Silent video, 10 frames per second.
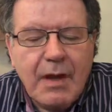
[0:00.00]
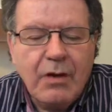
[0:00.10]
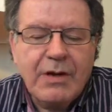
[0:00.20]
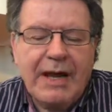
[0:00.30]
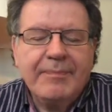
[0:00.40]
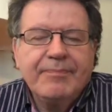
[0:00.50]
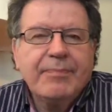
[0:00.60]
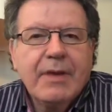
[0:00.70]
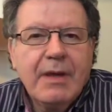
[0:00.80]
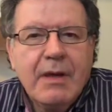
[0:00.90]
Okay.
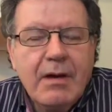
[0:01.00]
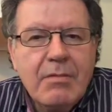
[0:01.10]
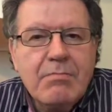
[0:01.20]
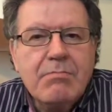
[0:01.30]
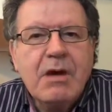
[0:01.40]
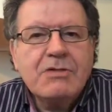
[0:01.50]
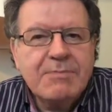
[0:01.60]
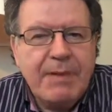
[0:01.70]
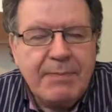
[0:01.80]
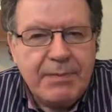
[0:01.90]
Most
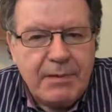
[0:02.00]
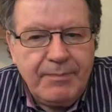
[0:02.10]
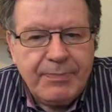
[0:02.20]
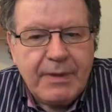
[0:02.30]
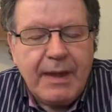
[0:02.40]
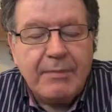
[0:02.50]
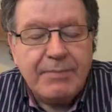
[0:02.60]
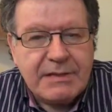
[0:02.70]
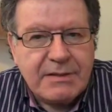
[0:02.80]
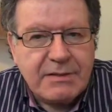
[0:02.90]
people in
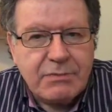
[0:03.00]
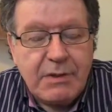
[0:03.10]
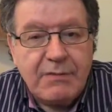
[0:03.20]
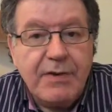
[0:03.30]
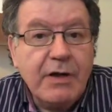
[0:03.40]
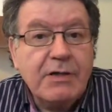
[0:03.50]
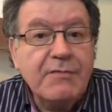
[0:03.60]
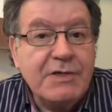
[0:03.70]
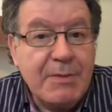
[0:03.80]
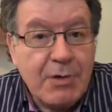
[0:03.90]
business will have heard of
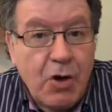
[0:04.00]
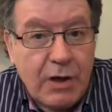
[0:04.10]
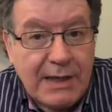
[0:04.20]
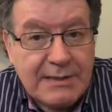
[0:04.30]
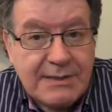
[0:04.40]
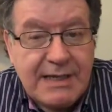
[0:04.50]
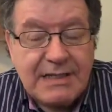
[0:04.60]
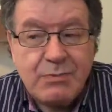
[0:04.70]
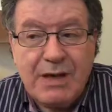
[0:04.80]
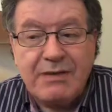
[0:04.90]
Jim Collins.
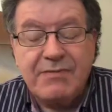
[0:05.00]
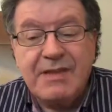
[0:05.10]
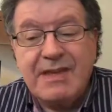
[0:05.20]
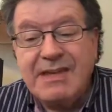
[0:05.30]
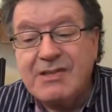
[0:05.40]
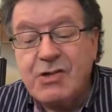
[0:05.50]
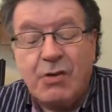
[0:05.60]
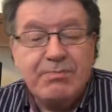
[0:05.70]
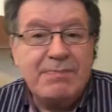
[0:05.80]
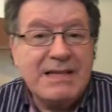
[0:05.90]
He's one of the top
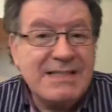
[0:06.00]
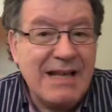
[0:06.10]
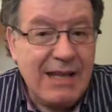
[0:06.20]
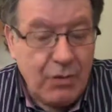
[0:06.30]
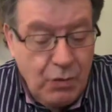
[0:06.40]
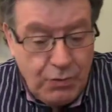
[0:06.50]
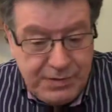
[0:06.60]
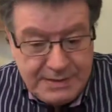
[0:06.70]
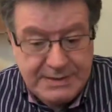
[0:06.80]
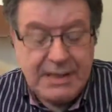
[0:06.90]
best-selling
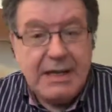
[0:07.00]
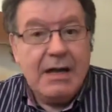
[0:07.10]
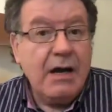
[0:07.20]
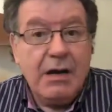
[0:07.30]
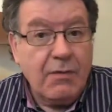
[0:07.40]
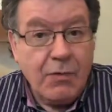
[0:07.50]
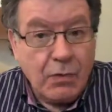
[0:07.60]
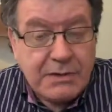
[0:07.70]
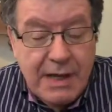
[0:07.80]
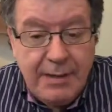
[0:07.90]
authors of all
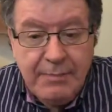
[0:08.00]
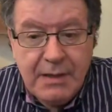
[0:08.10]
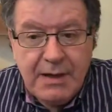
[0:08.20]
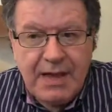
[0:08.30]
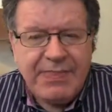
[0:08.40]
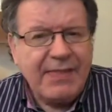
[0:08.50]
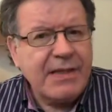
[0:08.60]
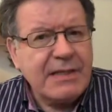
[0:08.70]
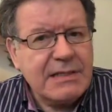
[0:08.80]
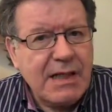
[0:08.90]
time. I think that
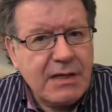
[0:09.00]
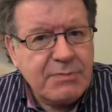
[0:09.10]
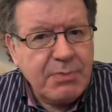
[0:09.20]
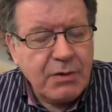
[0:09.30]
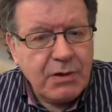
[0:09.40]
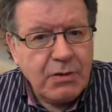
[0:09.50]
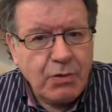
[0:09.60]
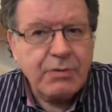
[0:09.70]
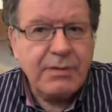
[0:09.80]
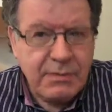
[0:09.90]
his last book, or
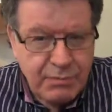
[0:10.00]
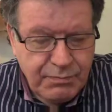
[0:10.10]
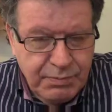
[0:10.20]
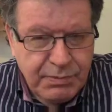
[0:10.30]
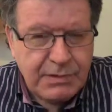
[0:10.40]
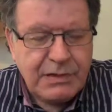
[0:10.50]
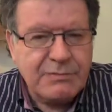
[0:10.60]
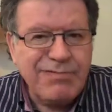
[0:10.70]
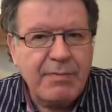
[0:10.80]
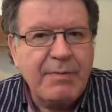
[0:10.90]
the book that he's
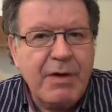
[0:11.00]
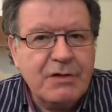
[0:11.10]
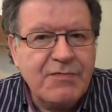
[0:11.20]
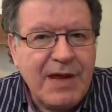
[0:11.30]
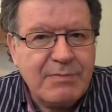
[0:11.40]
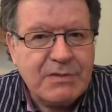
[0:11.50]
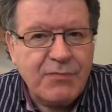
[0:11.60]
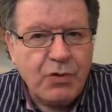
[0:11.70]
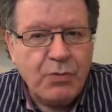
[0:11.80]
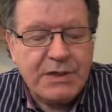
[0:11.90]
probably most famous
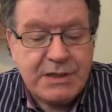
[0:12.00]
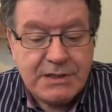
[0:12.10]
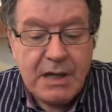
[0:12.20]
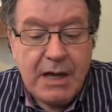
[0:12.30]
for, which is